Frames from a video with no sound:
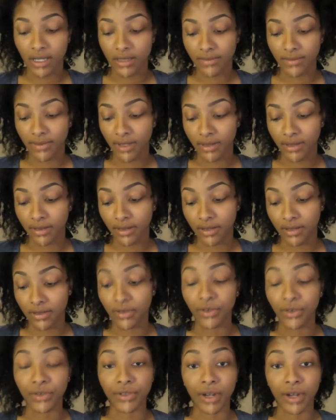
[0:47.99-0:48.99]
as well, because
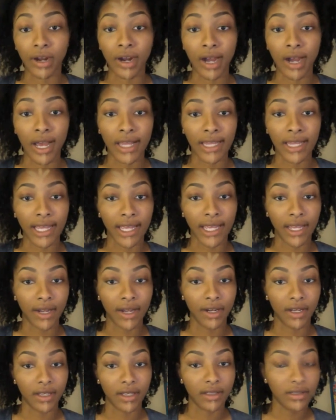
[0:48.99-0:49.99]
those are highlight
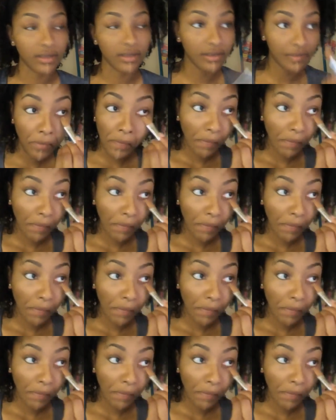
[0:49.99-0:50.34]
areas.